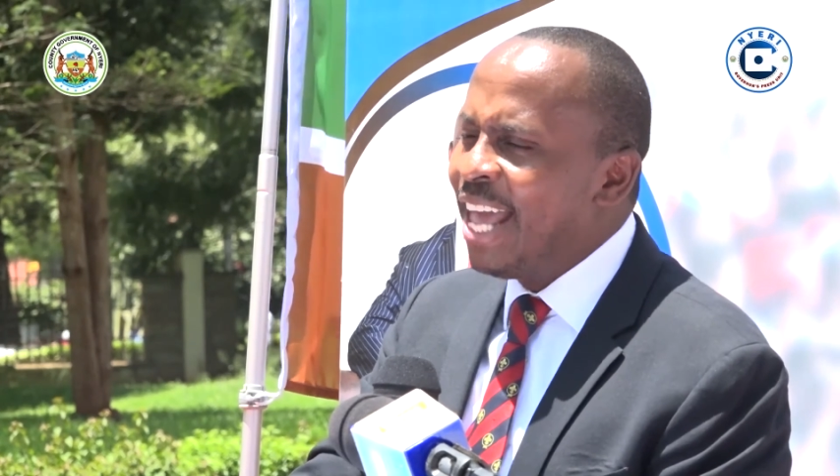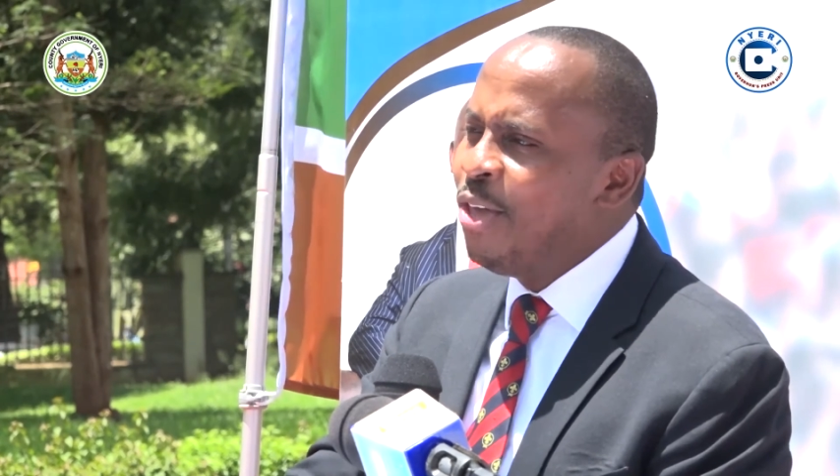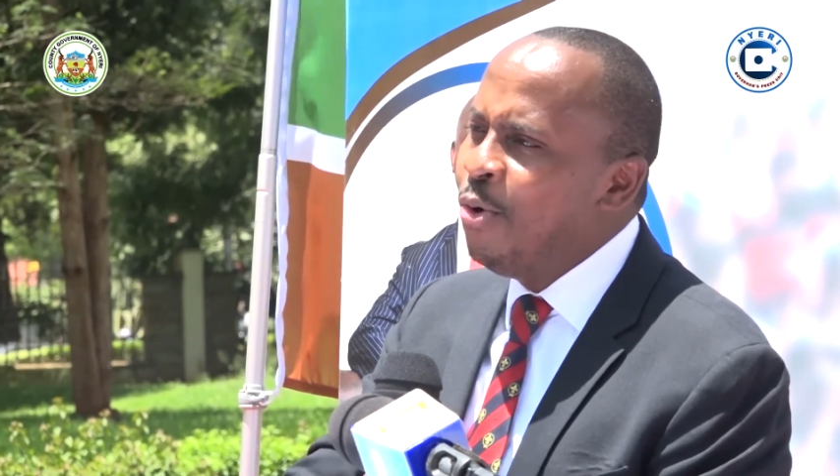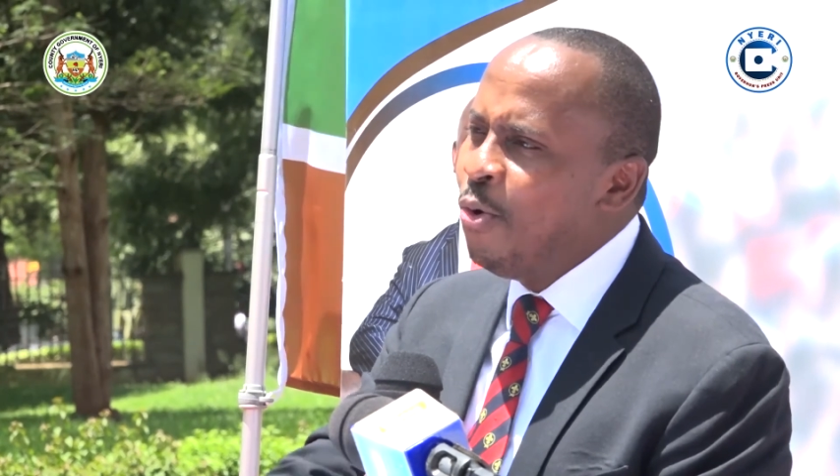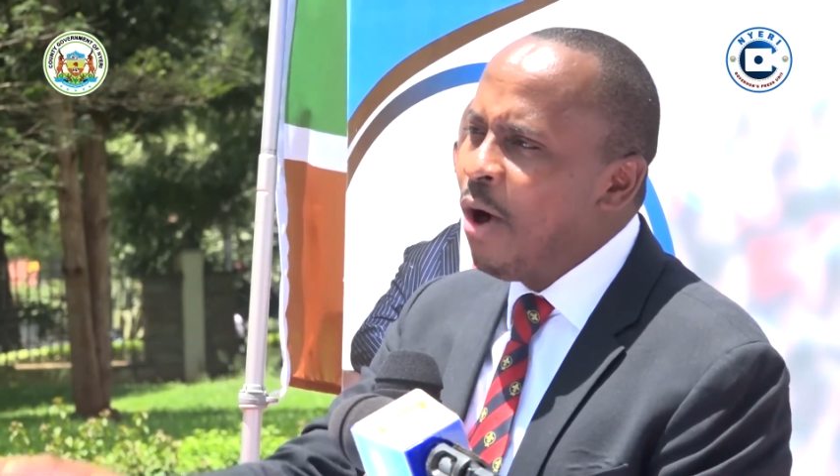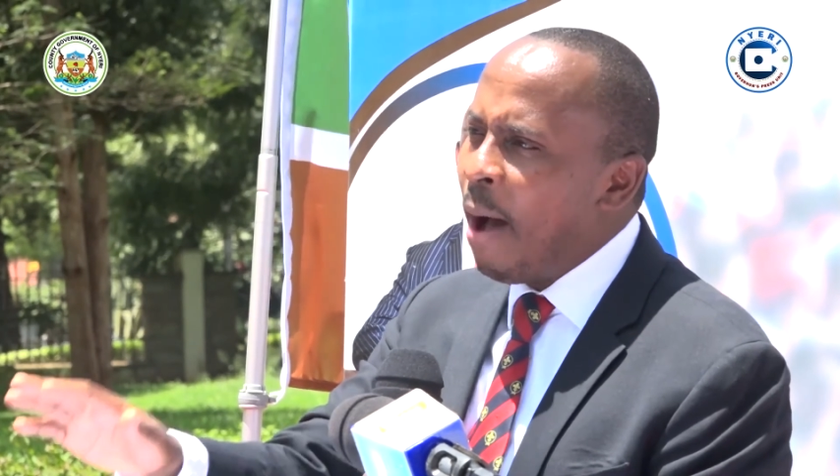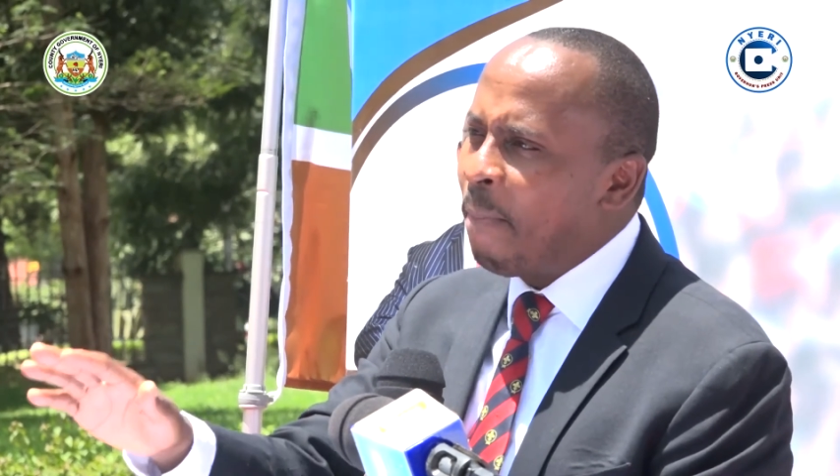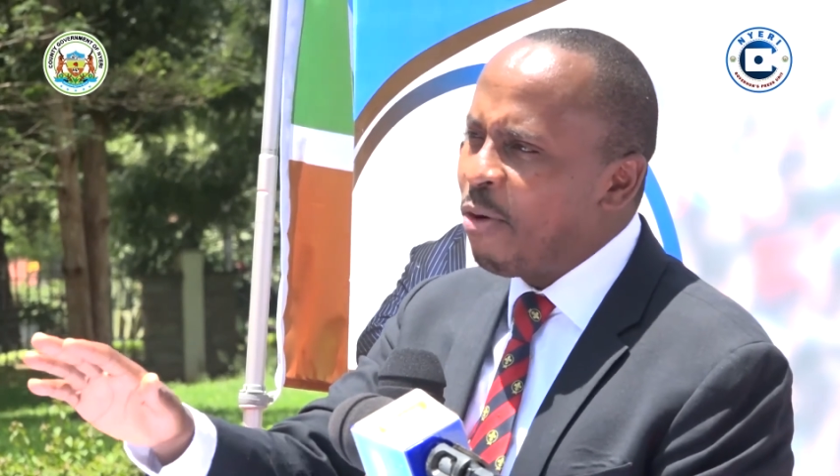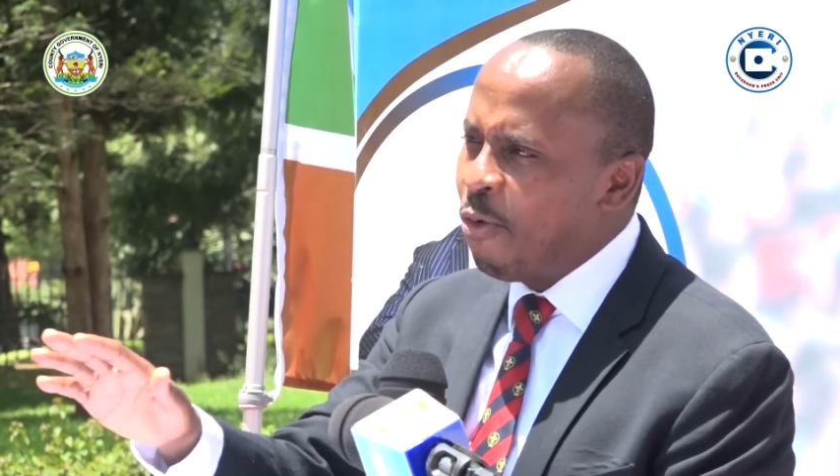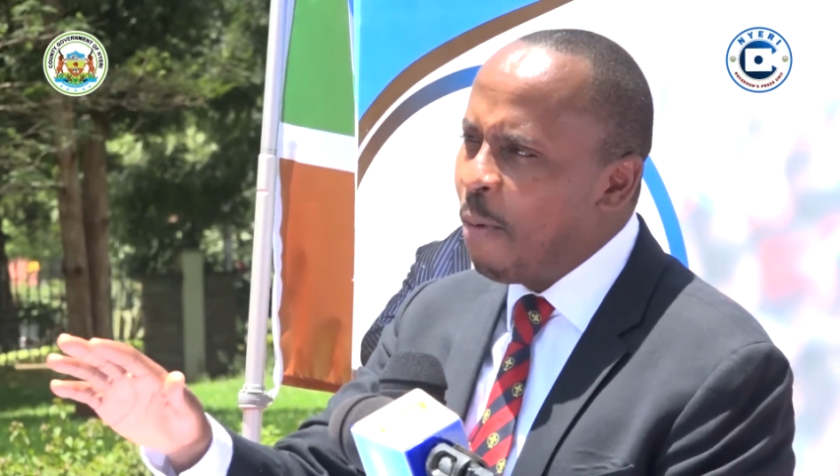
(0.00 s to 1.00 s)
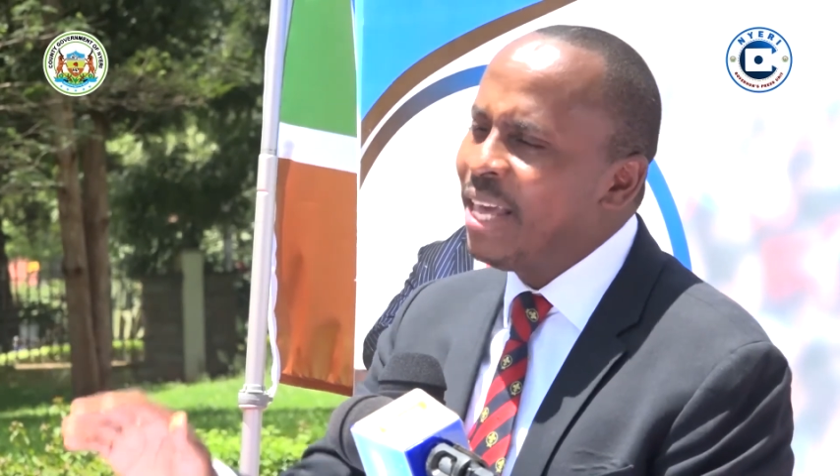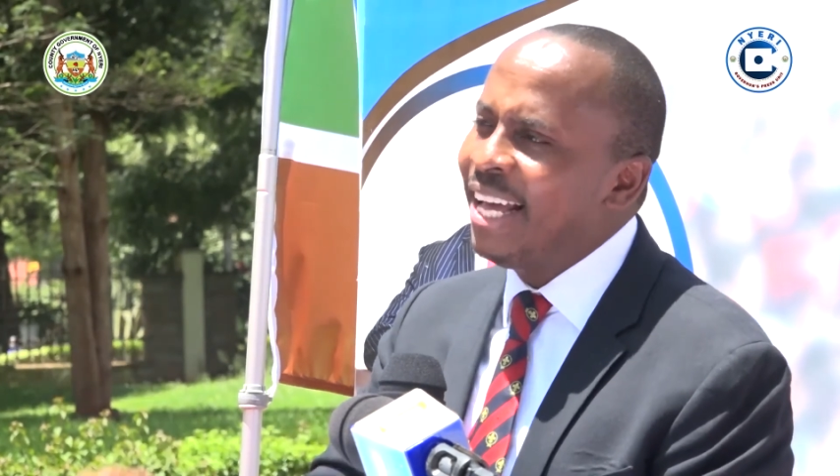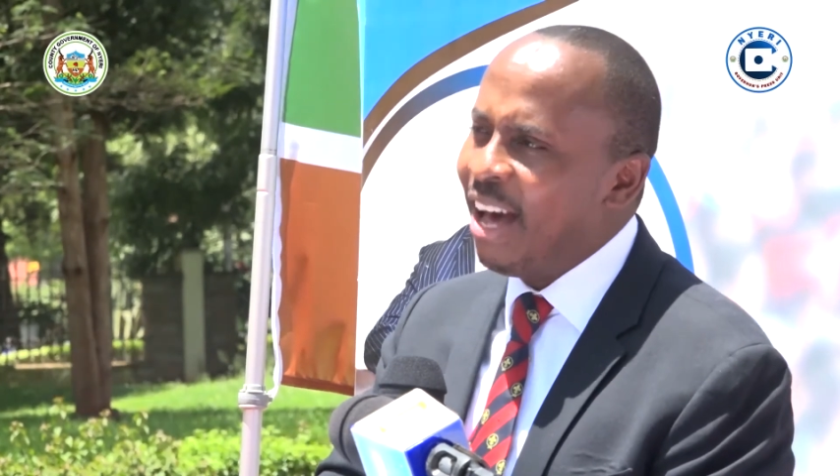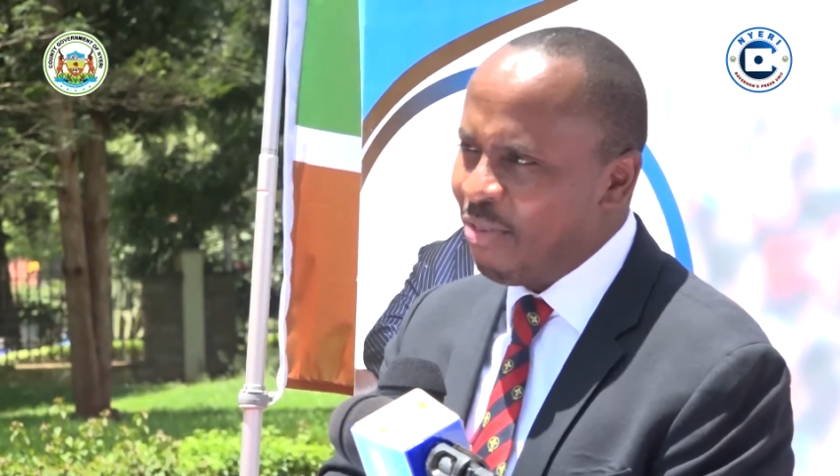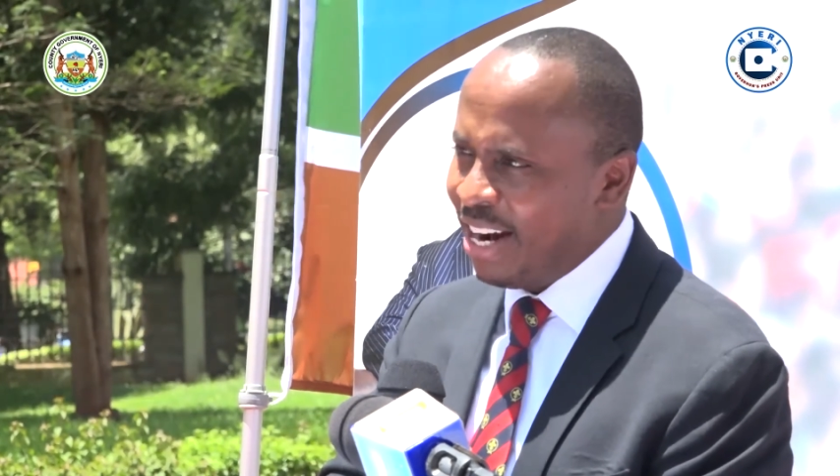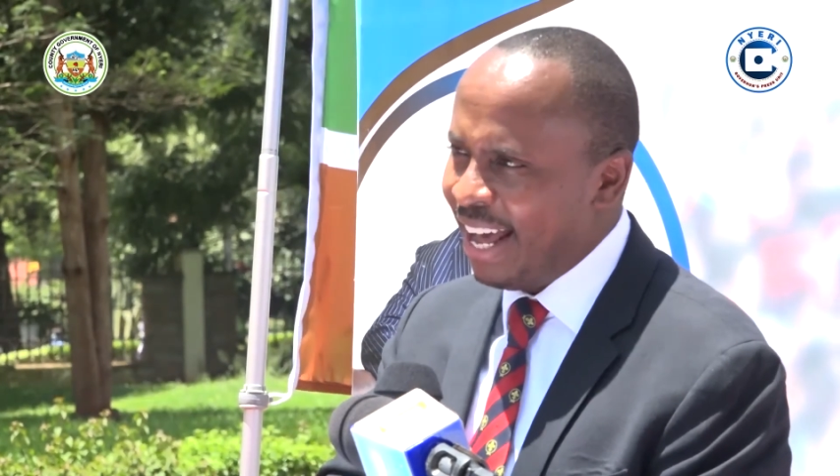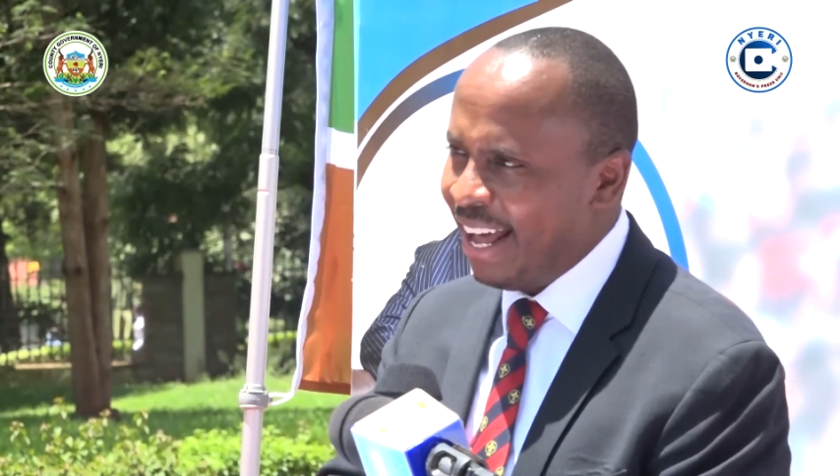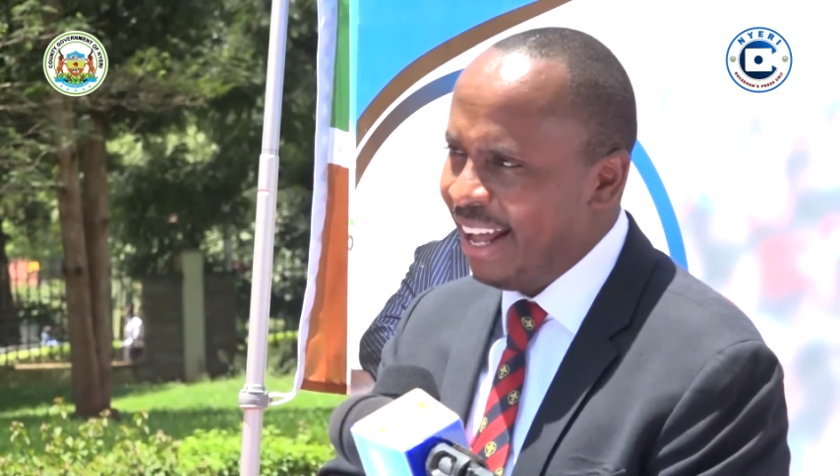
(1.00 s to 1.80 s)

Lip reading: you a performing governor,